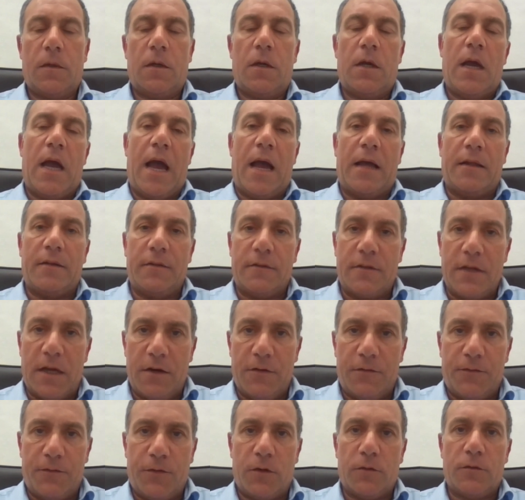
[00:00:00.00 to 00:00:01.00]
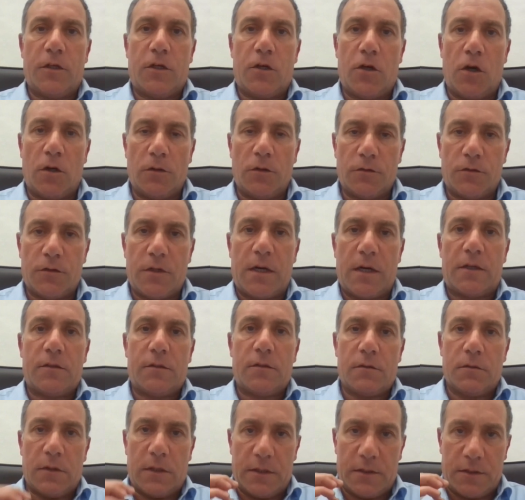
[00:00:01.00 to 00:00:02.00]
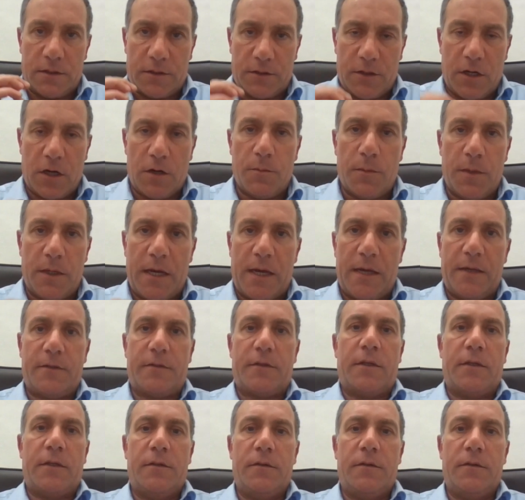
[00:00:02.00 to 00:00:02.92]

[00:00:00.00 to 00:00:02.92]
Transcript: and therefore the contract is terminated,